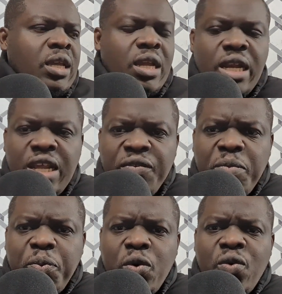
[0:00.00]

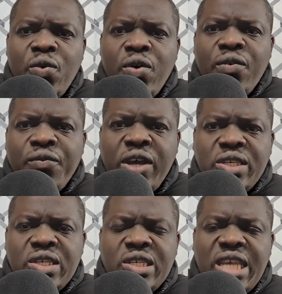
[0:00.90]
Liverpool
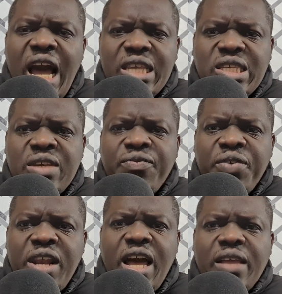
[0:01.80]
versus Aston
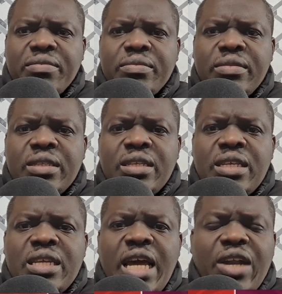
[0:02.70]
Villa.
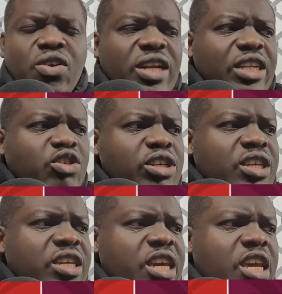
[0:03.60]
Another
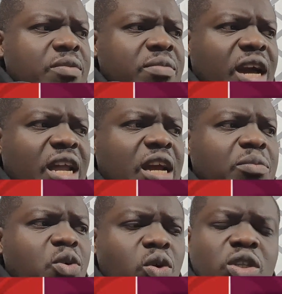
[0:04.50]
tricky game, and
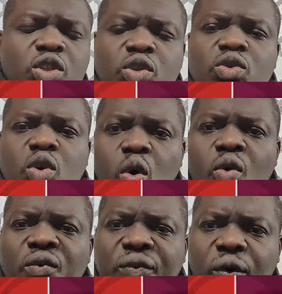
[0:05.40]
I'm going to
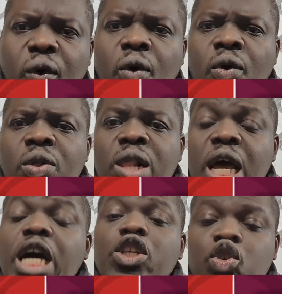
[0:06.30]
go for
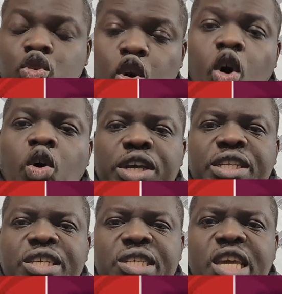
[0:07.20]
a draw
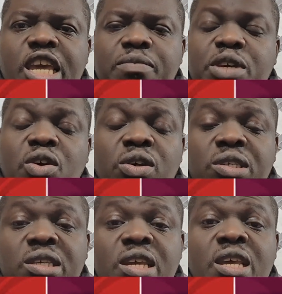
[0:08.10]
in this game,
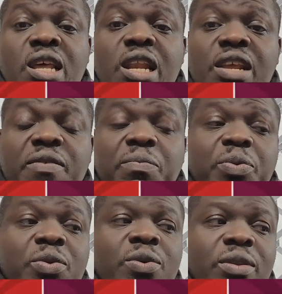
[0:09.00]
because
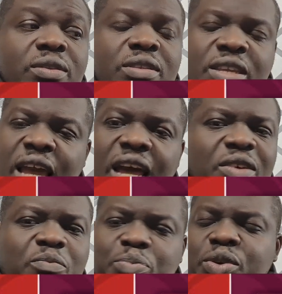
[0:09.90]
Liverpool, they had
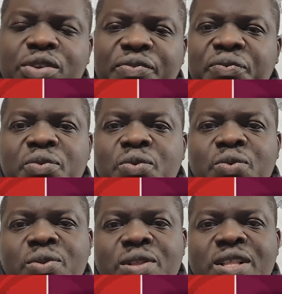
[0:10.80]
a
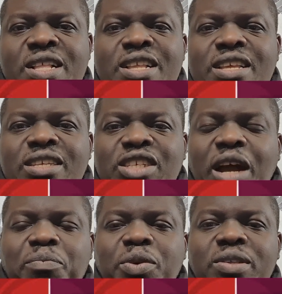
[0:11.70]
beautiful
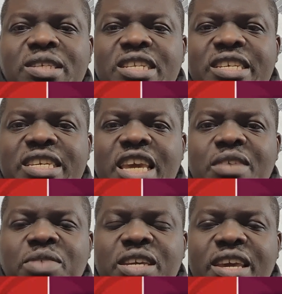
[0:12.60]
Champions League
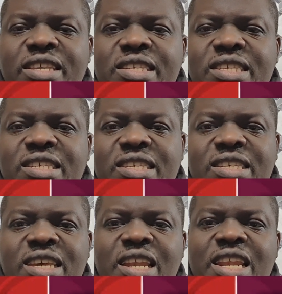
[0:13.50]
game
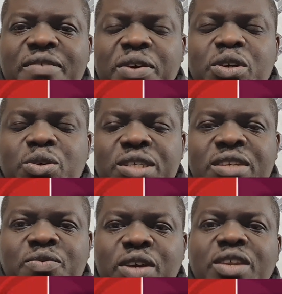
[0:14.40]
against
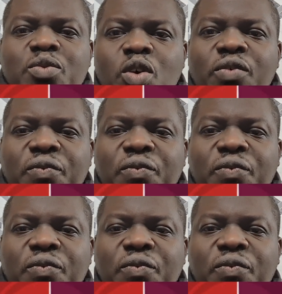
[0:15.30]
Leverkusen where they won